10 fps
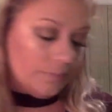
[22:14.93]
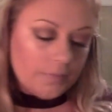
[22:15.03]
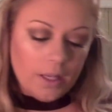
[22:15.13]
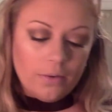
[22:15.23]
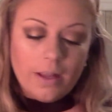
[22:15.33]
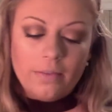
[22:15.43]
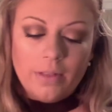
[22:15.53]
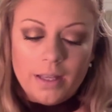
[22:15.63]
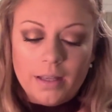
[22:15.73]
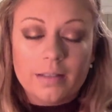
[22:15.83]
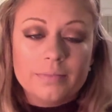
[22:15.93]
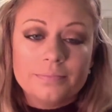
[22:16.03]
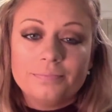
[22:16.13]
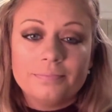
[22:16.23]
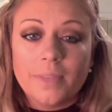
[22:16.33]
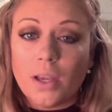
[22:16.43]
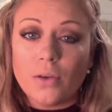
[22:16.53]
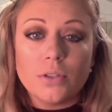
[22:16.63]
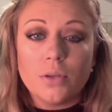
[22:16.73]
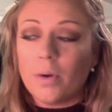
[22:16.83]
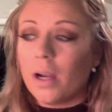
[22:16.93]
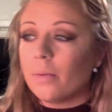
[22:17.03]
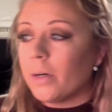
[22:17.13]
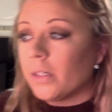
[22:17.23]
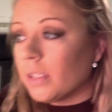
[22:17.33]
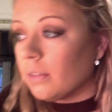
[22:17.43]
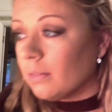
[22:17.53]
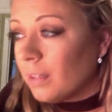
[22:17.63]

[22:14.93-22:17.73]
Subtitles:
I don't have like a go-to brow person.